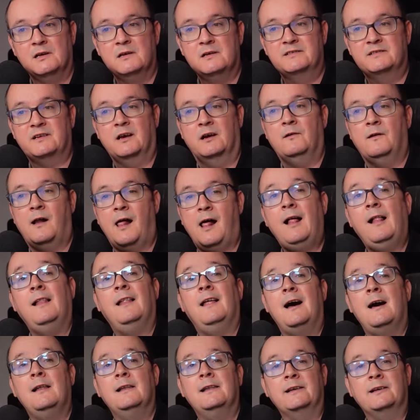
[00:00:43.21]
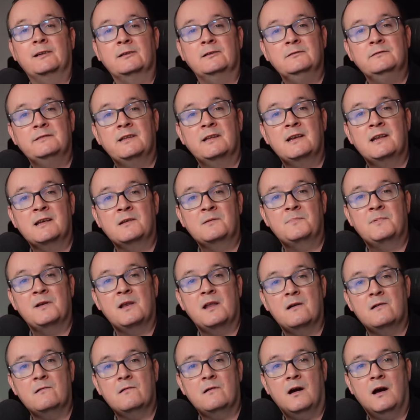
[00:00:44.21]
So I, will include the link
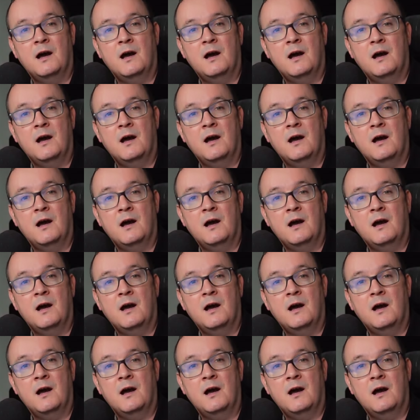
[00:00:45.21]
below.